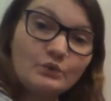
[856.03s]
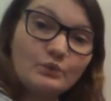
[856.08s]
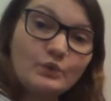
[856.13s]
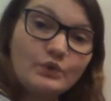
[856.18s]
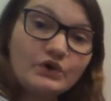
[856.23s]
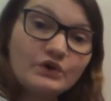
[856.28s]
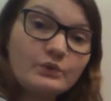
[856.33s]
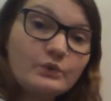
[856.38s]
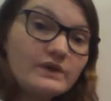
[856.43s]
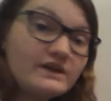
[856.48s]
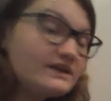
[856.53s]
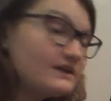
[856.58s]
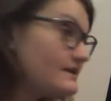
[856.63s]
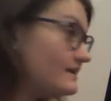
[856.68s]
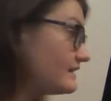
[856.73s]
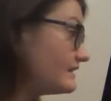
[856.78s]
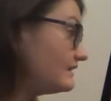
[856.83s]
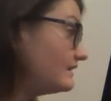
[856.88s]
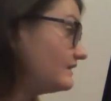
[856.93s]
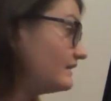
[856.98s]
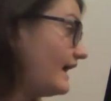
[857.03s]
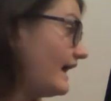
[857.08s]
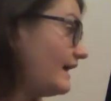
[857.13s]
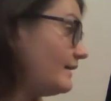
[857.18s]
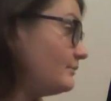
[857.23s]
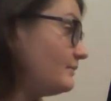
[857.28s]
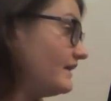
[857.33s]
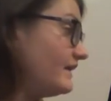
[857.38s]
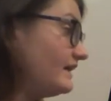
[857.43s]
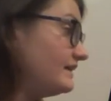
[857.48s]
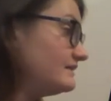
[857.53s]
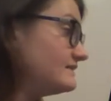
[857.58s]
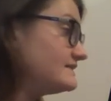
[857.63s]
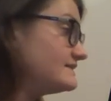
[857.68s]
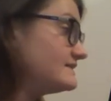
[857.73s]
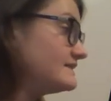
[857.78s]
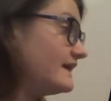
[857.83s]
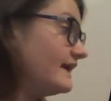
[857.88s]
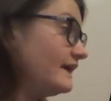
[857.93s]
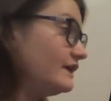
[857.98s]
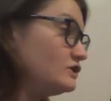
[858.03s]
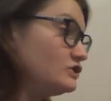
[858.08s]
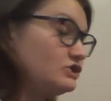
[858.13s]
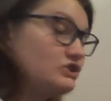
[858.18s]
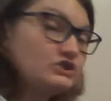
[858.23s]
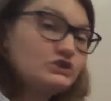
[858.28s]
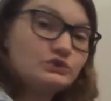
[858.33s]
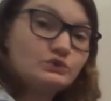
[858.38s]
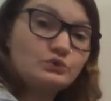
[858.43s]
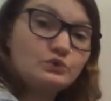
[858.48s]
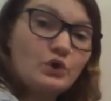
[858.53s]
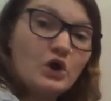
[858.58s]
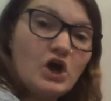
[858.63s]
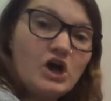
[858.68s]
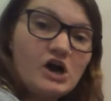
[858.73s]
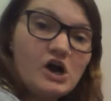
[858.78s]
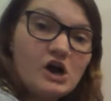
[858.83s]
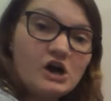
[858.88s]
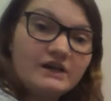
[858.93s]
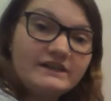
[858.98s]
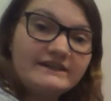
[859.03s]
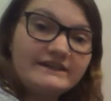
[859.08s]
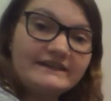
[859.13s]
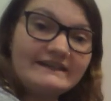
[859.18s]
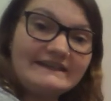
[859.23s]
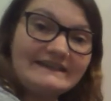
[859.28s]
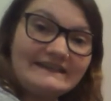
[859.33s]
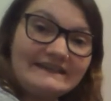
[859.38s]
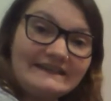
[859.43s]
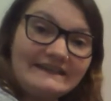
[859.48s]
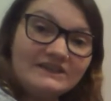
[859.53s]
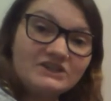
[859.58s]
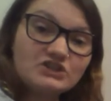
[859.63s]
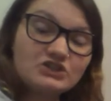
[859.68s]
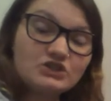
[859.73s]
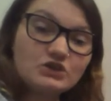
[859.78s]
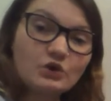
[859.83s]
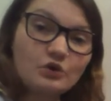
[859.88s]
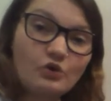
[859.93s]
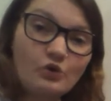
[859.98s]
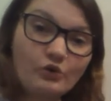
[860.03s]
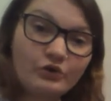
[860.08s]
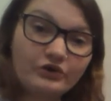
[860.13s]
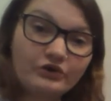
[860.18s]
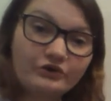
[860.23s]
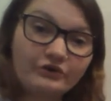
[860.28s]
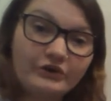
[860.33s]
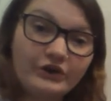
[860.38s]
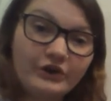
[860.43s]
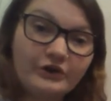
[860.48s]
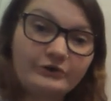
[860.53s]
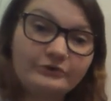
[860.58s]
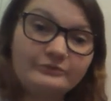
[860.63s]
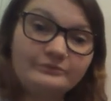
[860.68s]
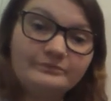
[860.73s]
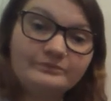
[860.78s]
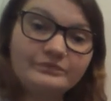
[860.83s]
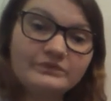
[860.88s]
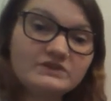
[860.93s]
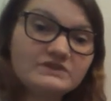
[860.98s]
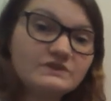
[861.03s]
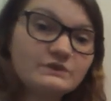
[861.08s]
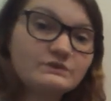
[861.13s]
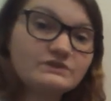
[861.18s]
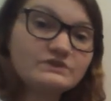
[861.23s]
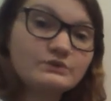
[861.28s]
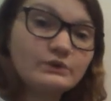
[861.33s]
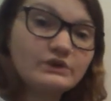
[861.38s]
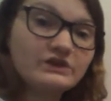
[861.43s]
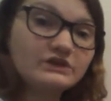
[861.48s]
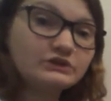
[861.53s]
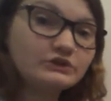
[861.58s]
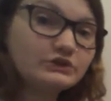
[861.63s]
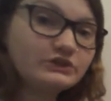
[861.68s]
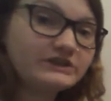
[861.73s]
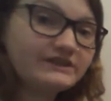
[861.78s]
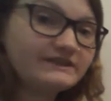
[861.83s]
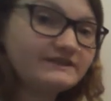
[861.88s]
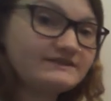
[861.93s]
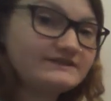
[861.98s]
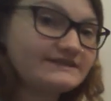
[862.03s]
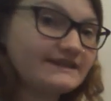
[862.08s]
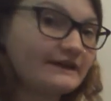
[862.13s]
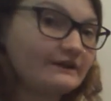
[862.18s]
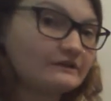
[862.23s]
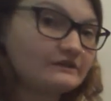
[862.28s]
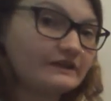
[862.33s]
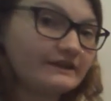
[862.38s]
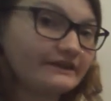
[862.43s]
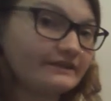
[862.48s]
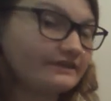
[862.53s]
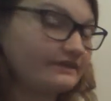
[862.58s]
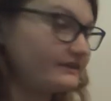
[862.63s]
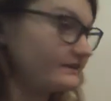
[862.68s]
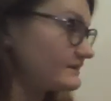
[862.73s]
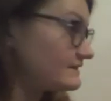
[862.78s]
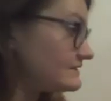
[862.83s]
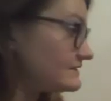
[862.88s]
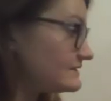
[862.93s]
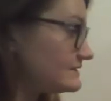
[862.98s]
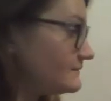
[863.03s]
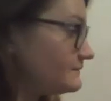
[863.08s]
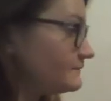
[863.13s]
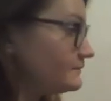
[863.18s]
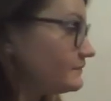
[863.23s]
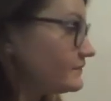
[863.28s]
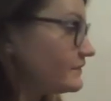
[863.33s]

We're going to clap and say do on each quarter note. So it's going to look and sound like this.